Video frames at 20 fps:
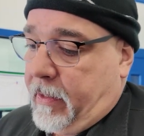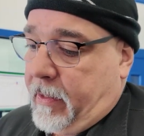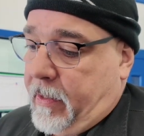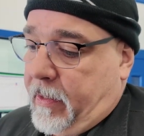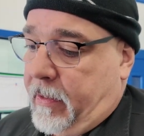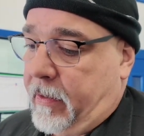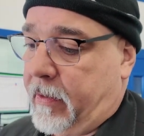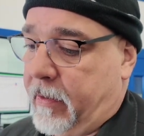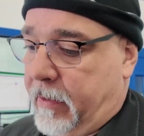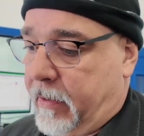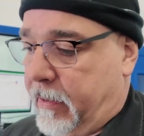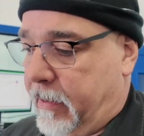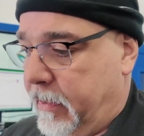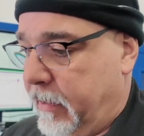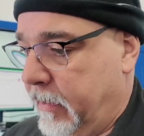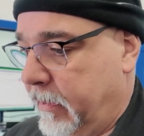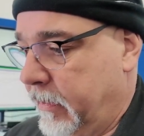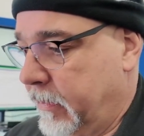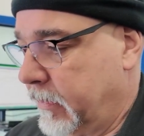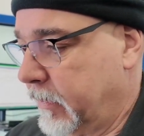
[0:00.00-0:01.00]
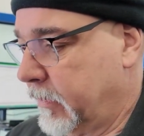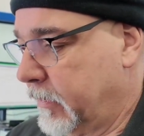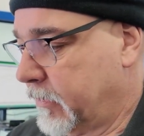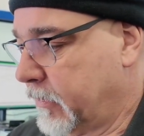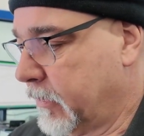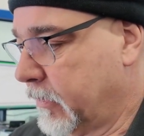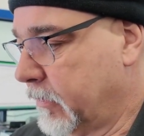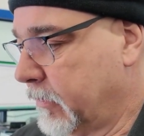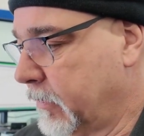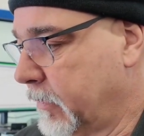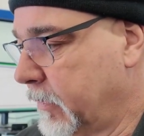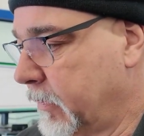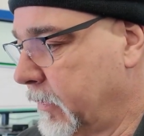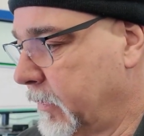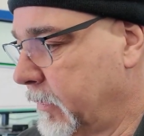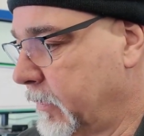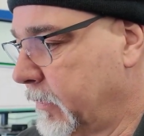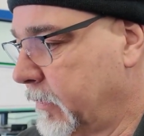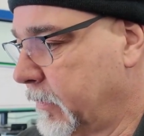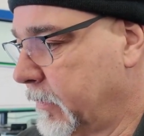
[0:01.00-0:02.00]
And so
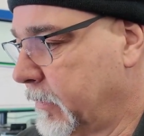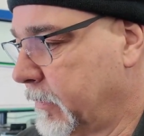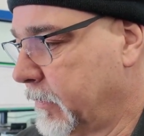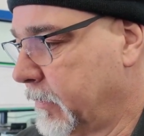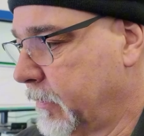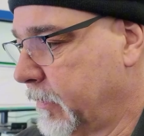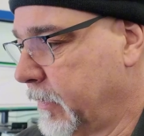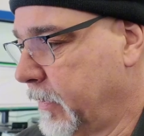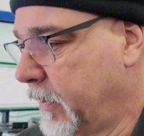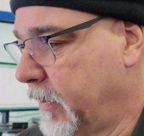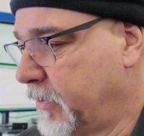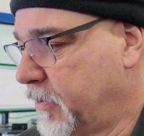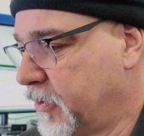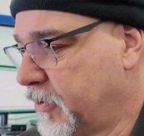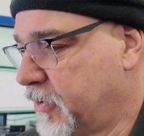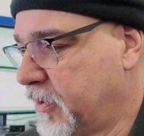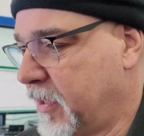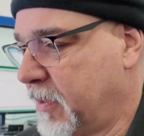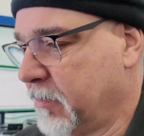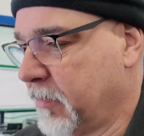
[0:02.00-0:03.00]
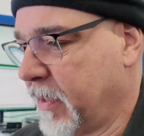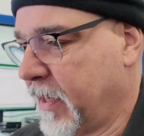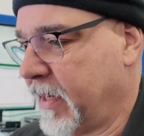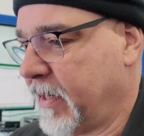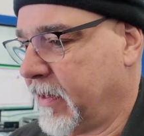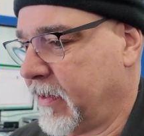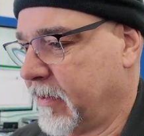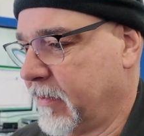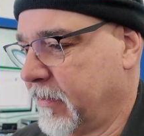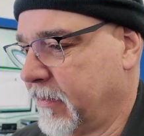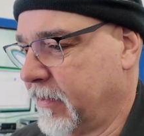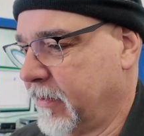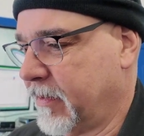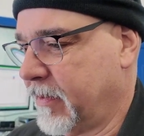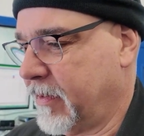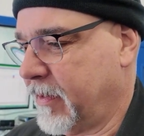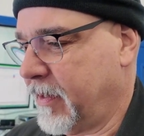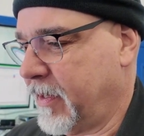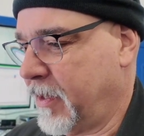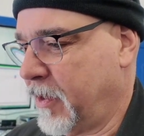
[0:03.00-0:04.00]
it just seemed like
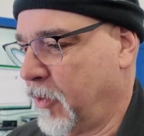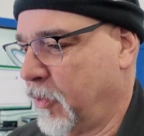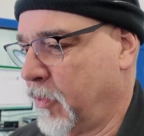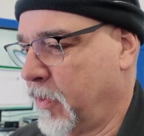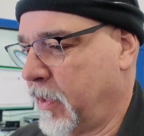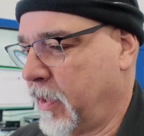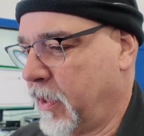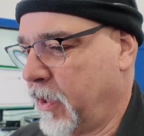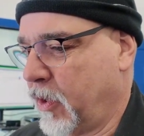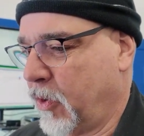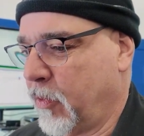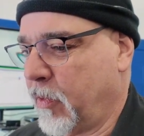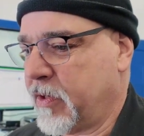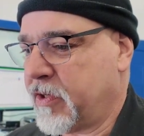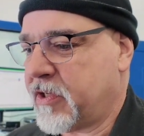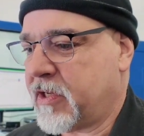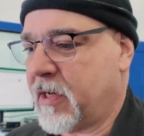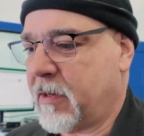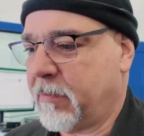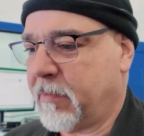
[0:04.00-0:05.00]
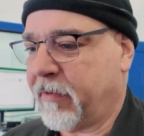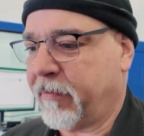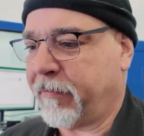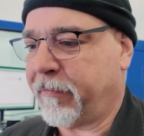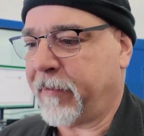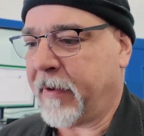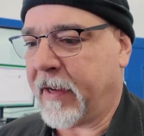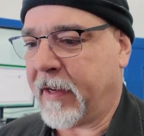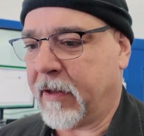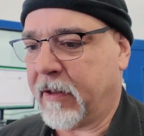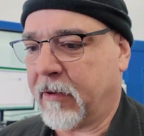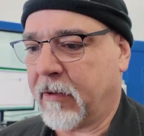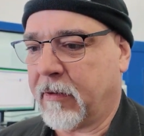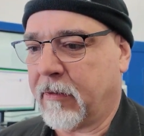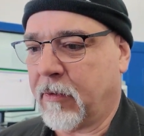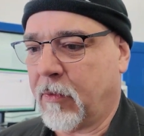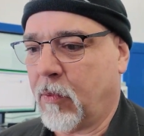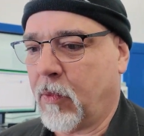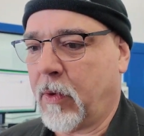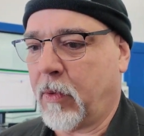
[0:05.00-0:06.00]
it always seemed to fail
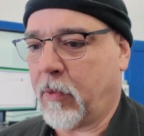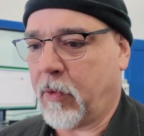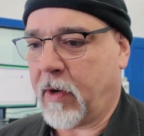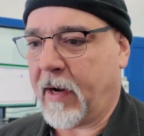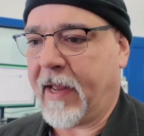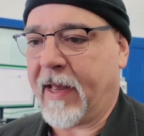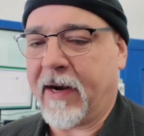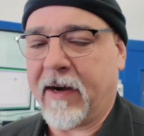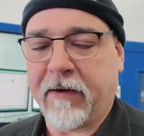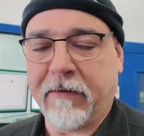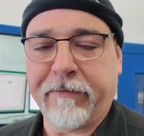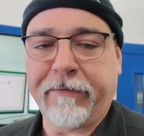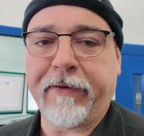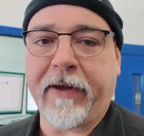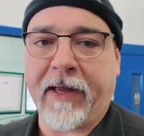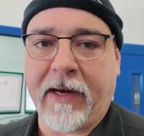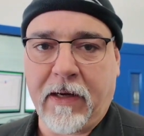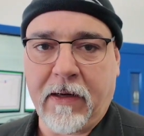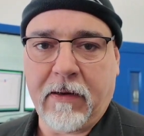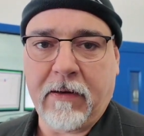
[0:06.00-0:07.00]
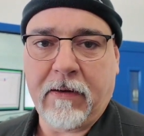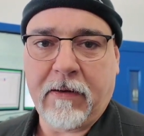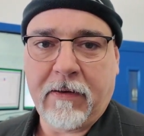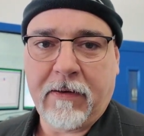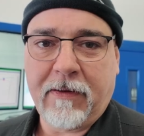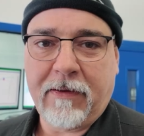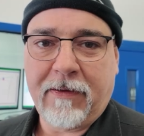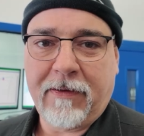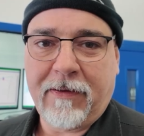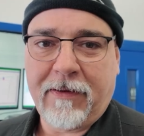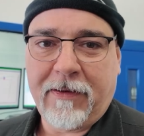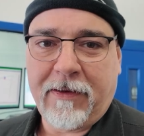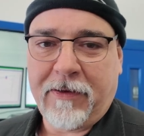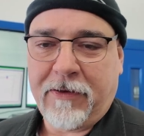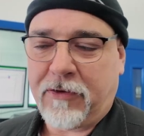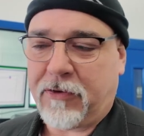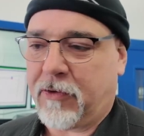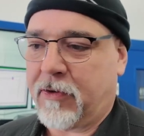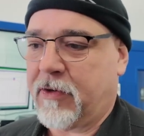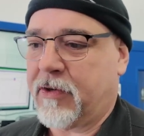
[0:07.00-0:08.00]
when we're at an event.
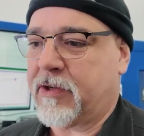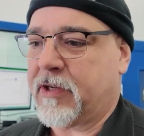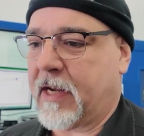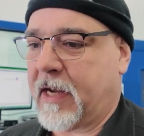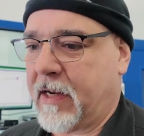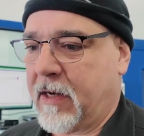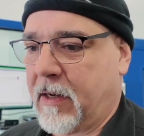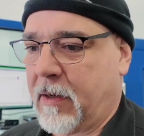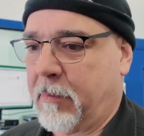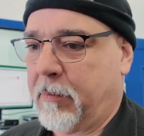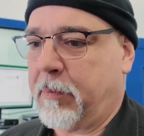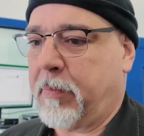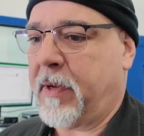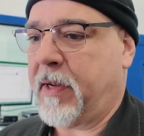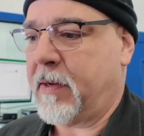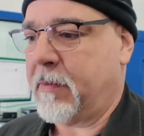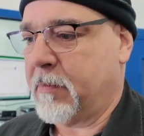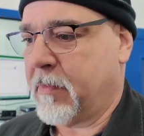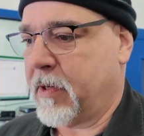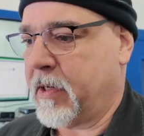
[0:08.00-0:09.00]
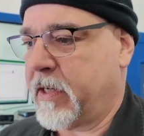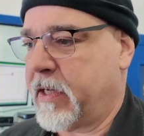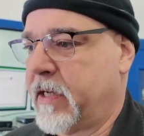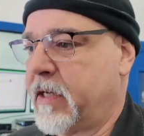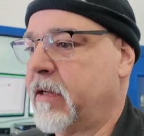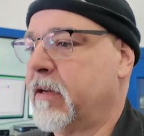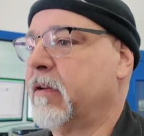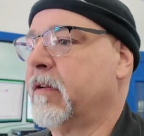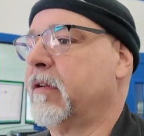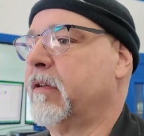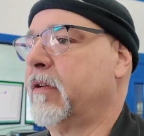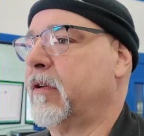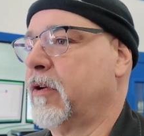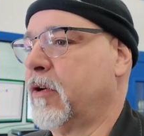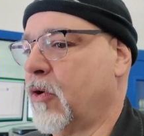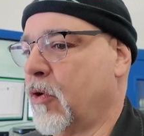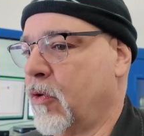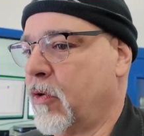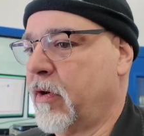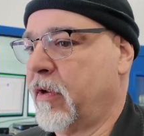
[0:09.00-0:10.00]
So you sign up, pay money,
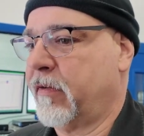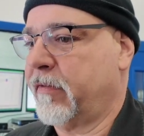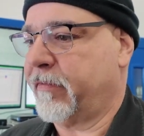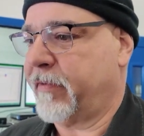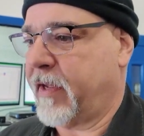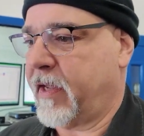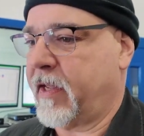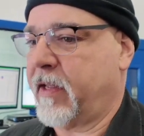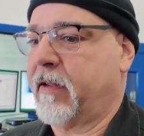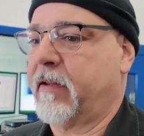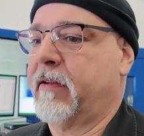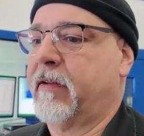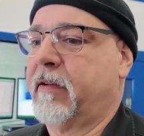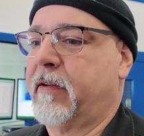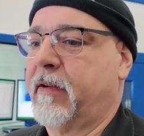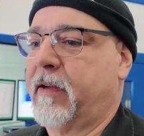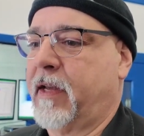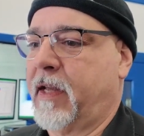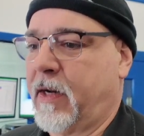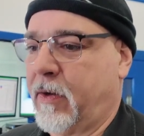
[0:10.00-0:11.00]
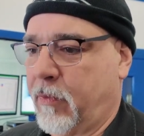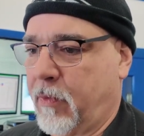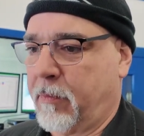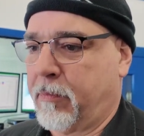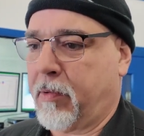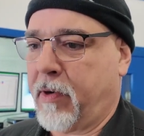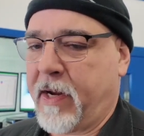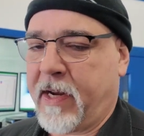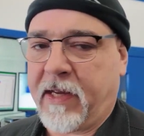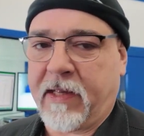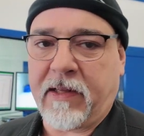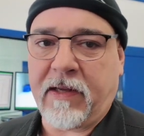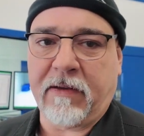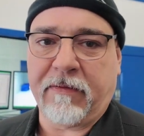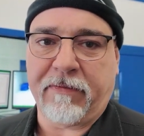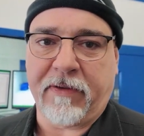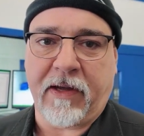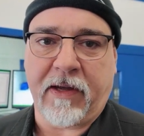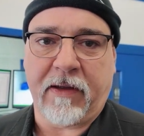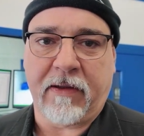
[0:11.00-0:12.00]
go to the event, and it would break at the
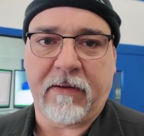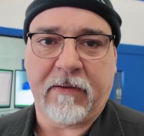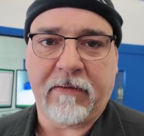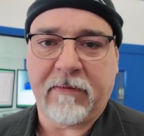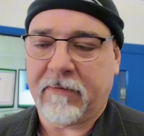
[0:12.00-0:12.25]
event.